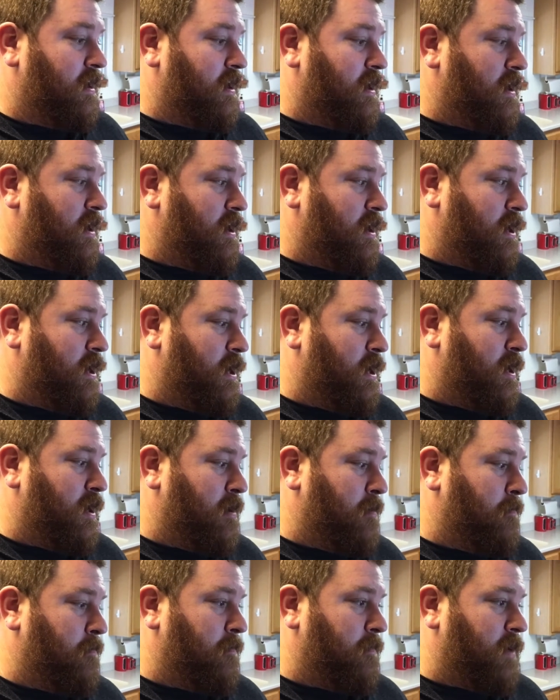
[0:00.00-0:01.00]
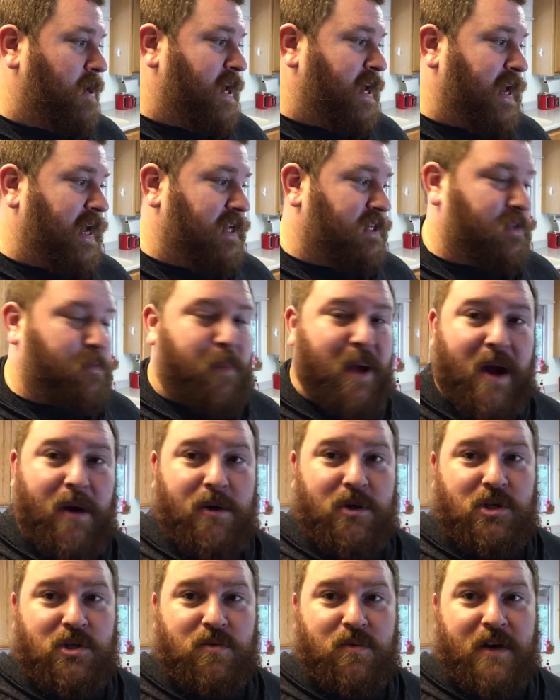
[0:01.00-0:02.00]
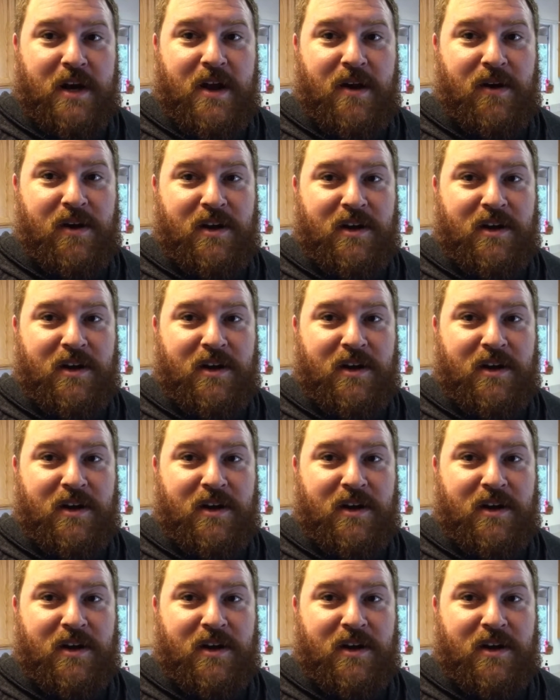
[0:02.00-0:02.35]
as power just went out